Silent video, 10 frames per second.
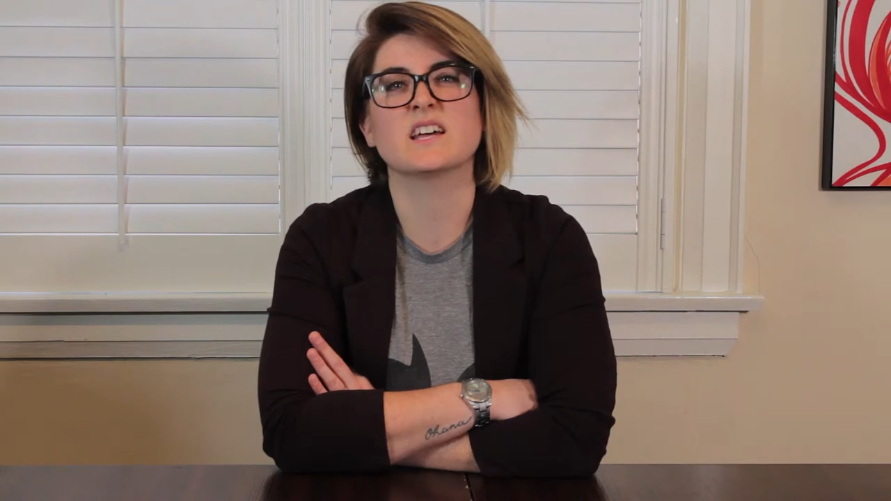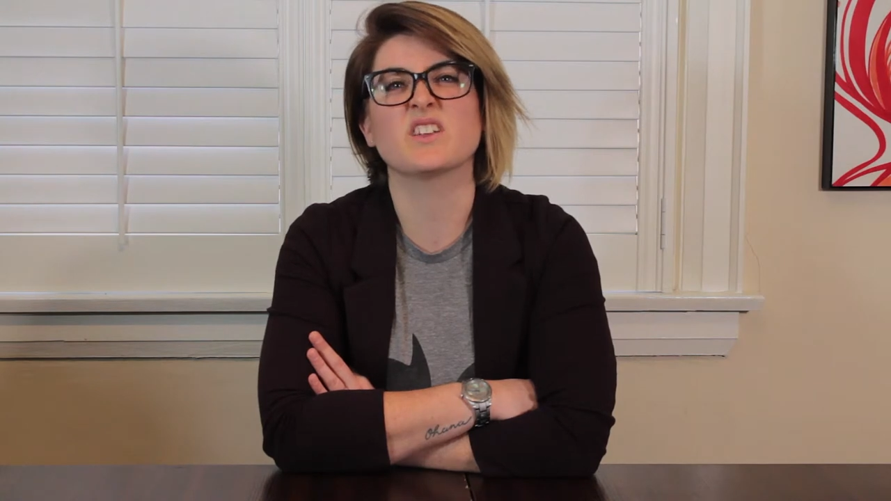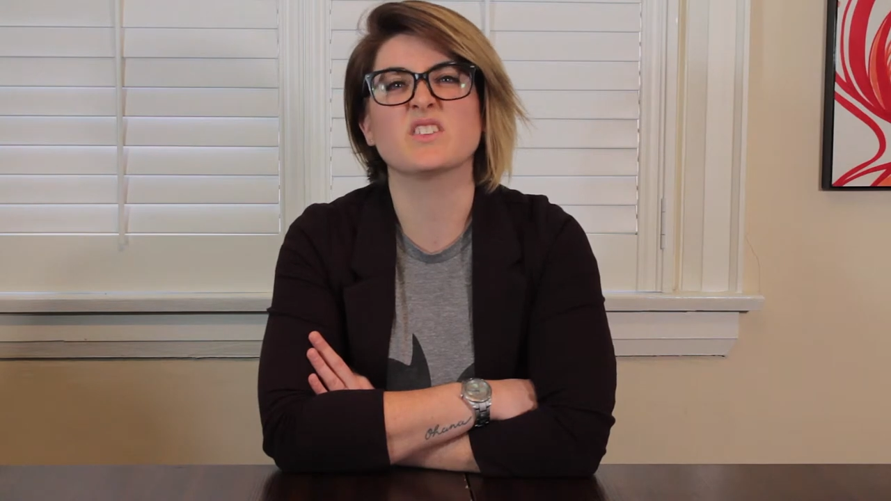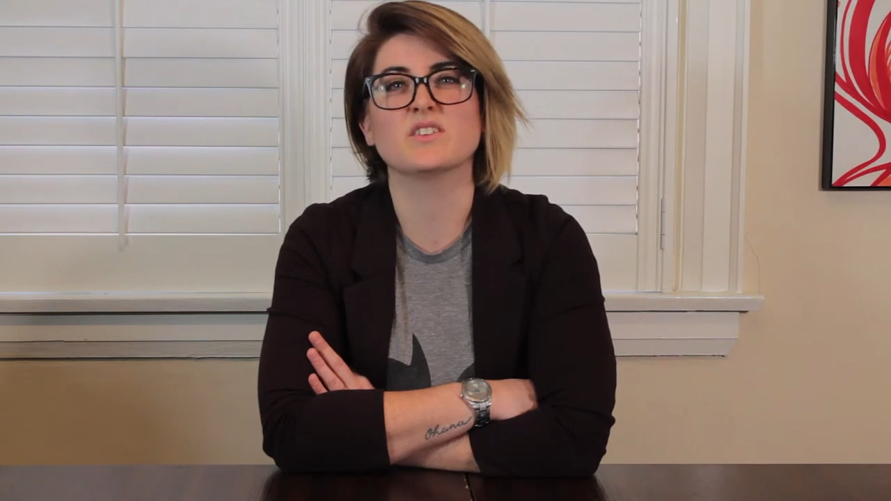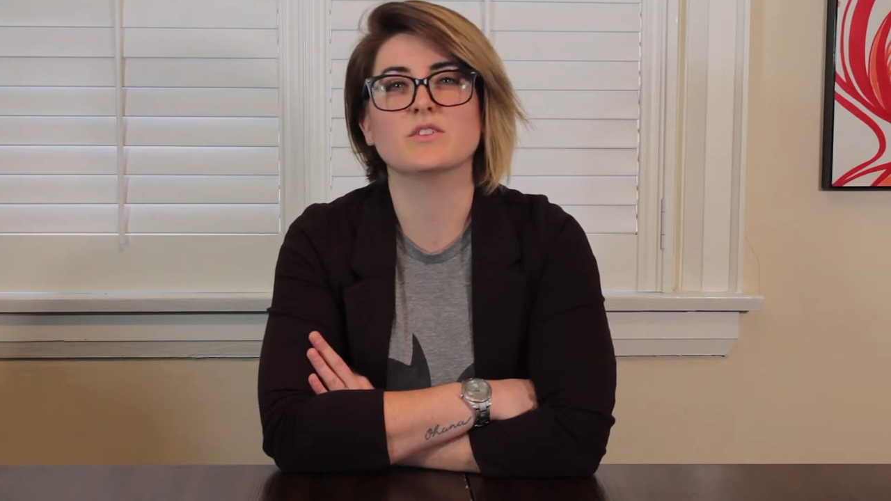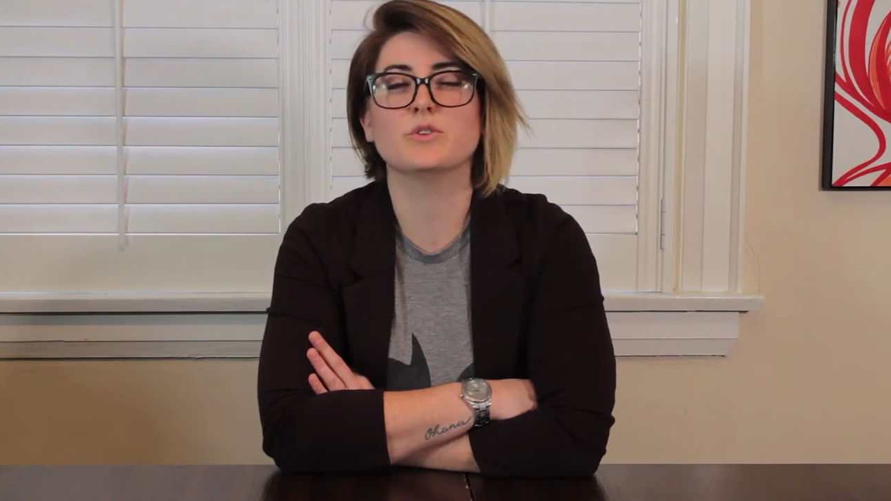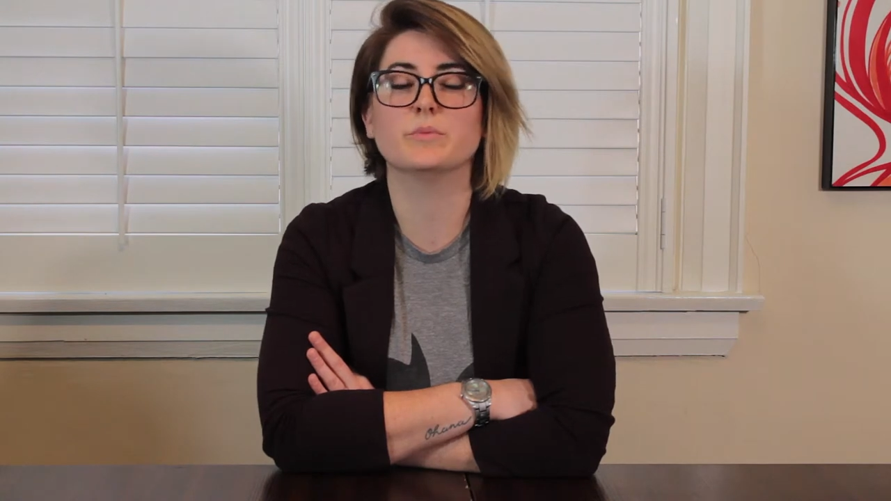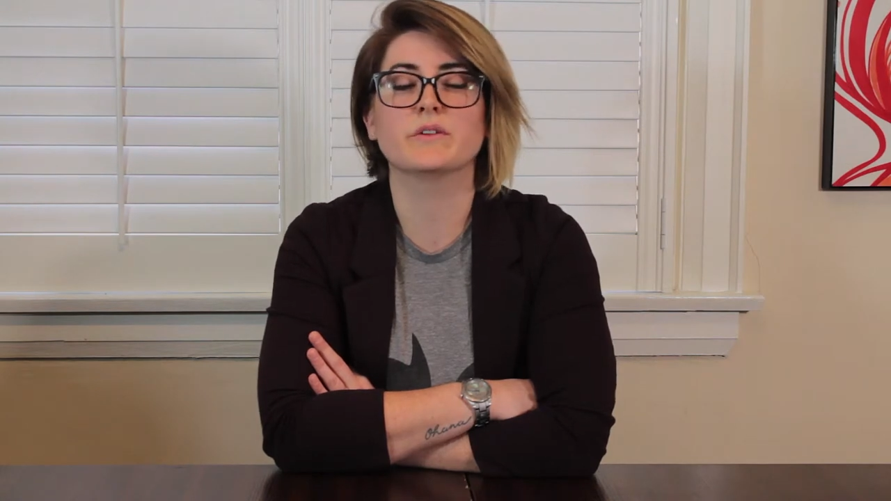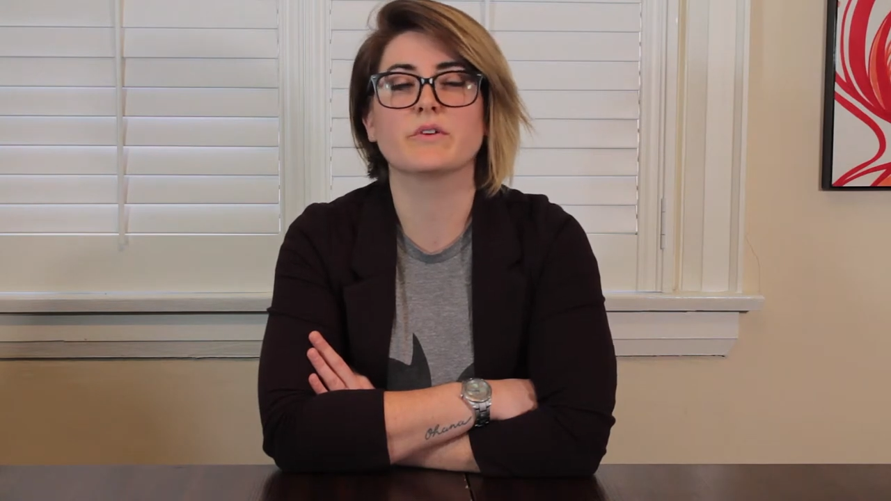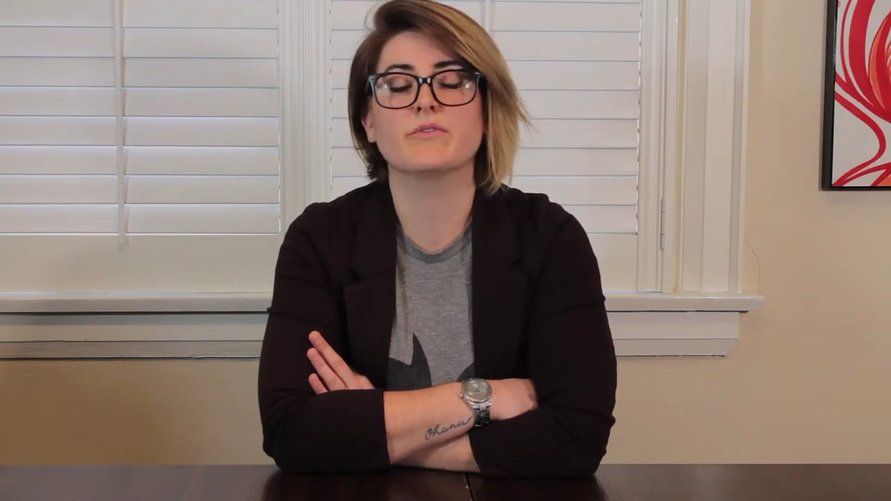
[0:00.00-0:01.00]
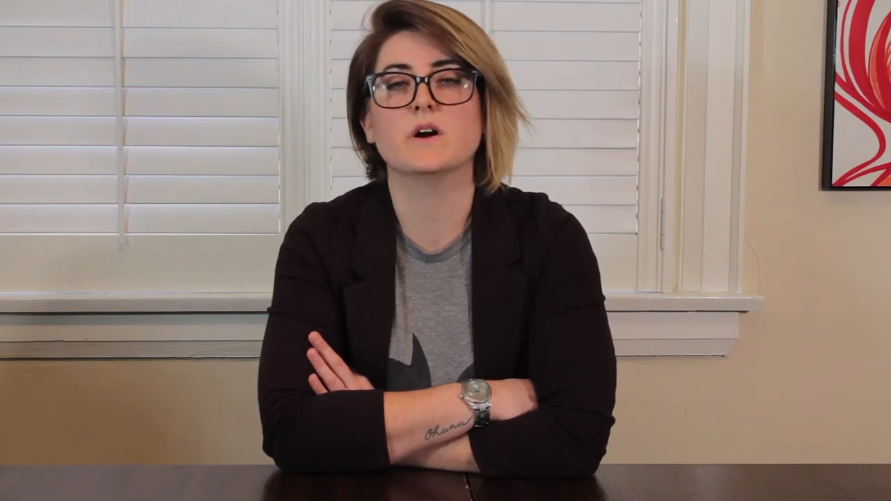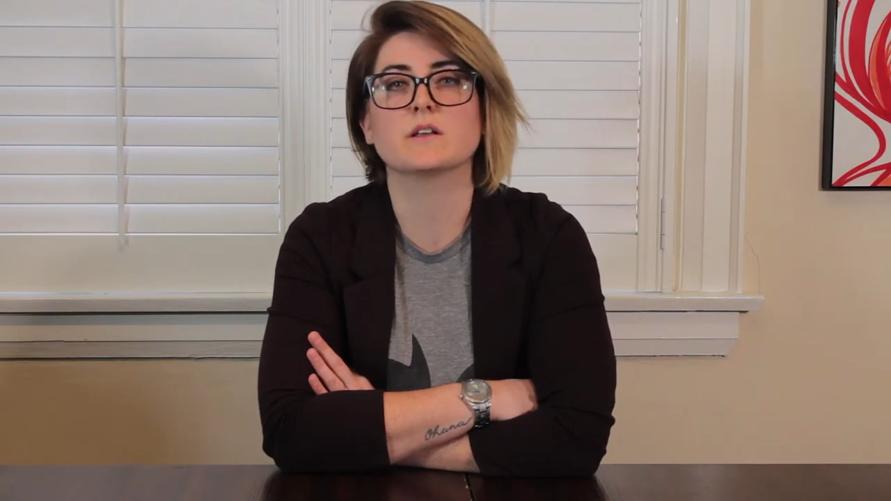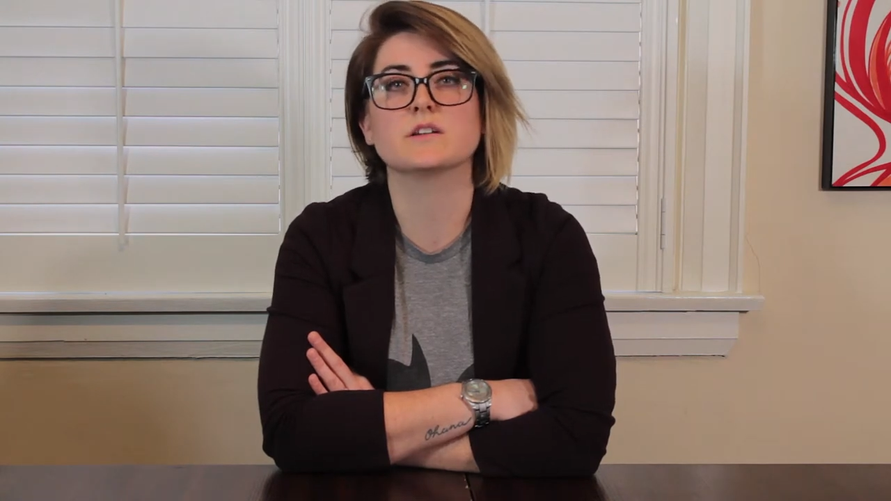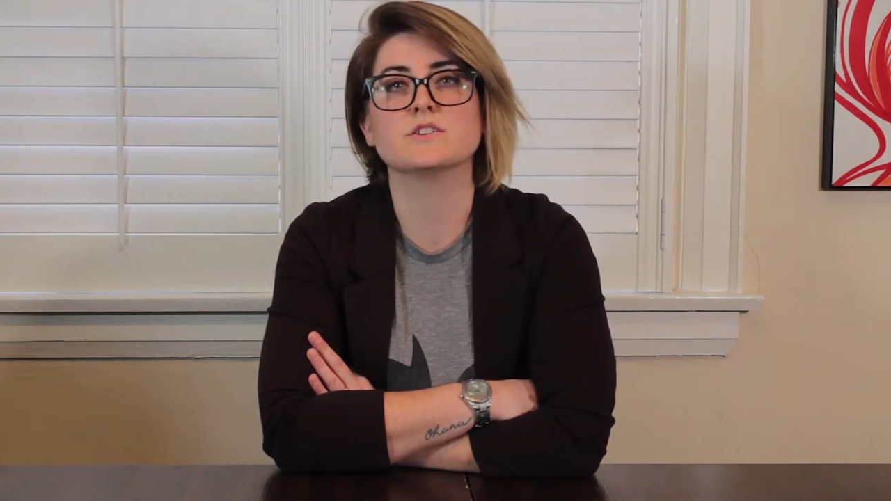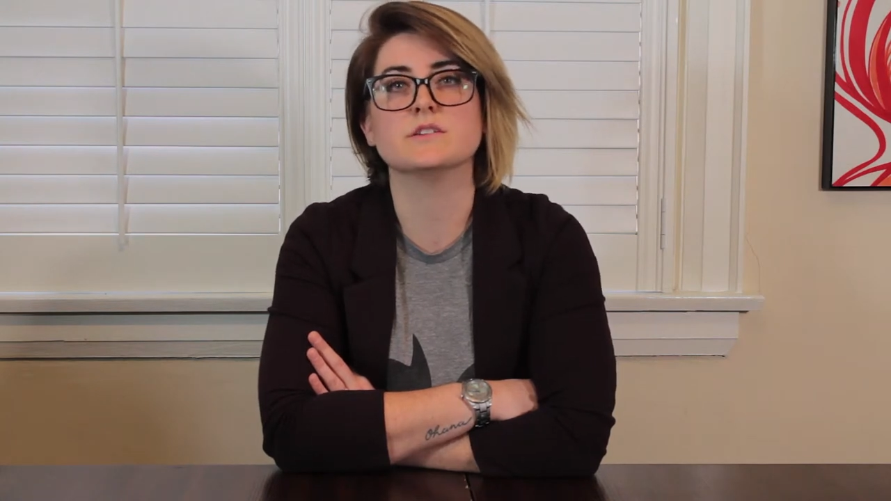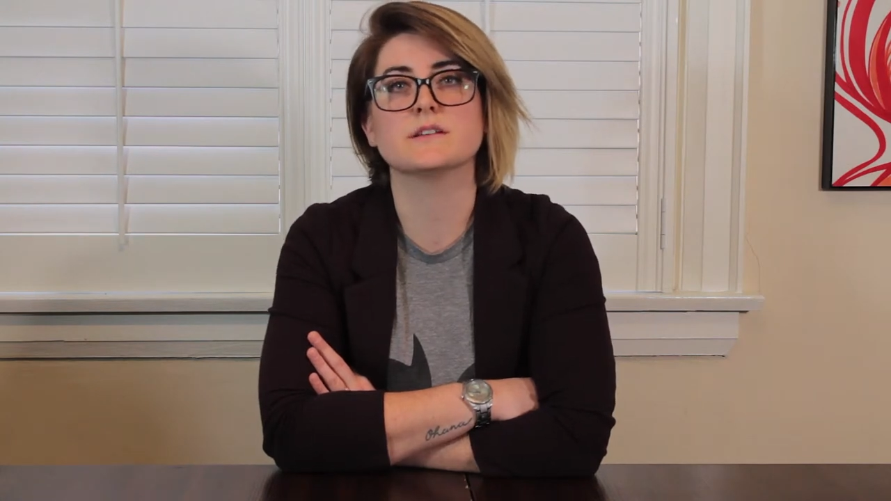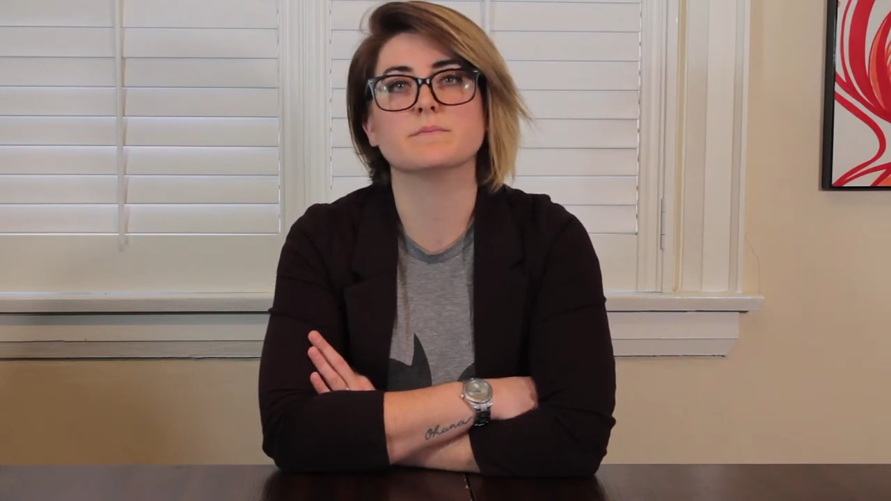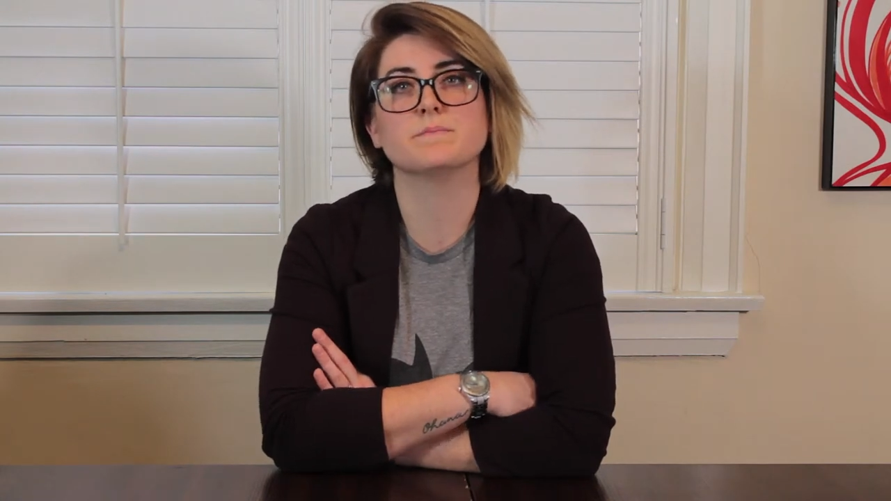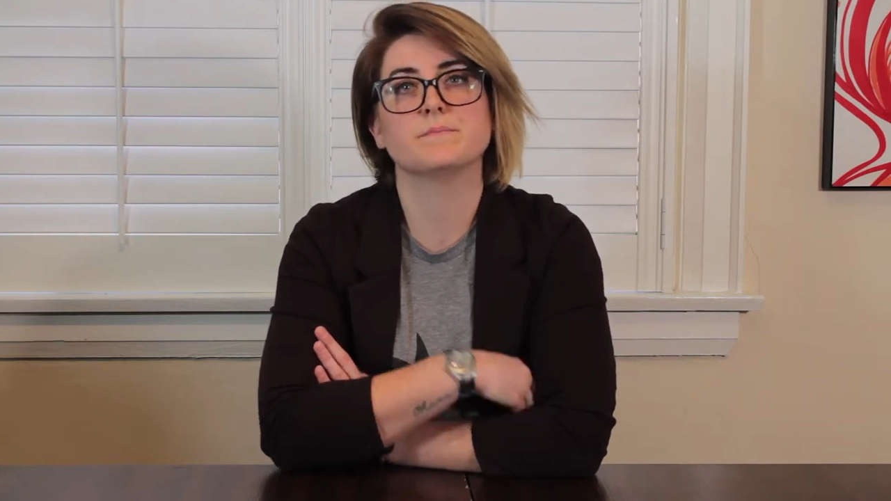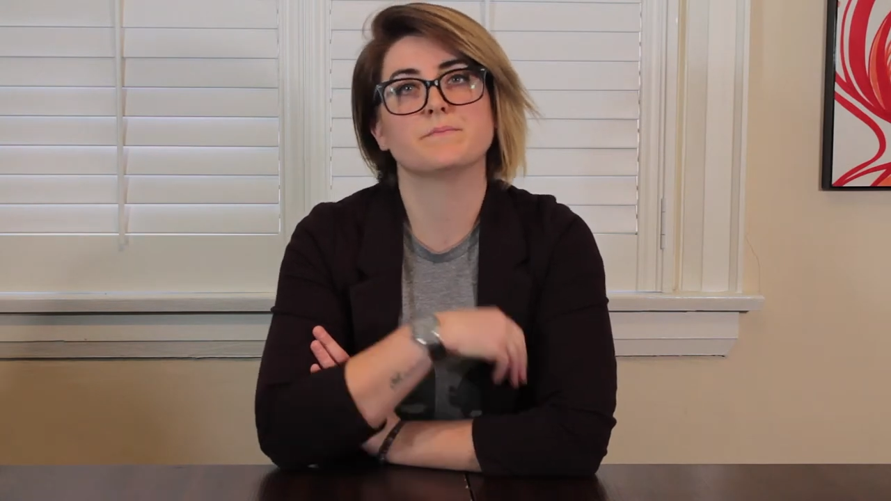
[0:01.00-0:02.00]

out of the little bit of a funk that she's in.